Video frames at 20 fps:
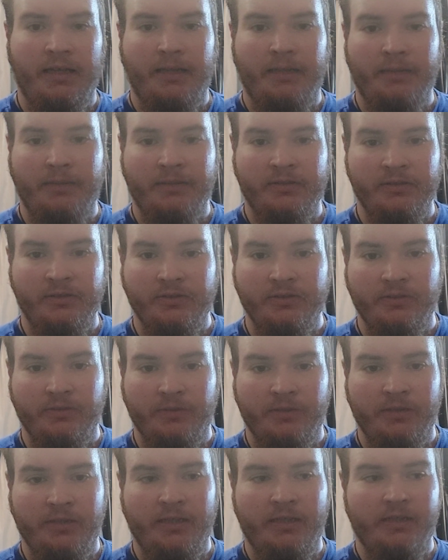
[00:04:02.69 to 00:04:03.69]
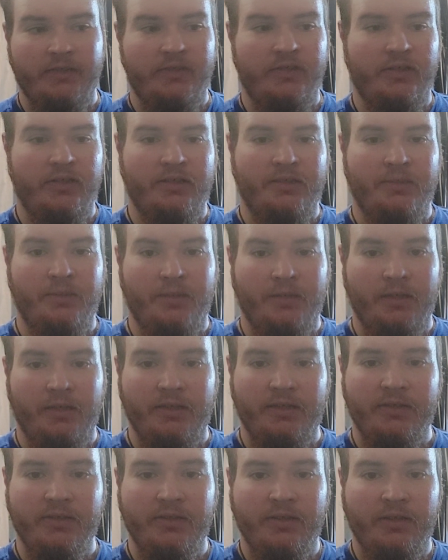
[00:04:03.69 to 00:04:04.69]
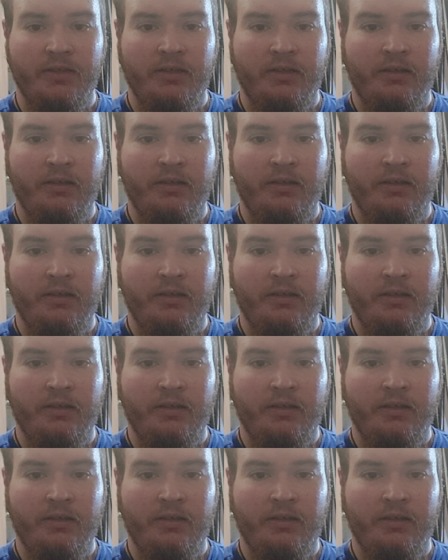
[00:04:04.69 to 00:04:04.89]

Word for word: app exclusive, which kind of sucks because,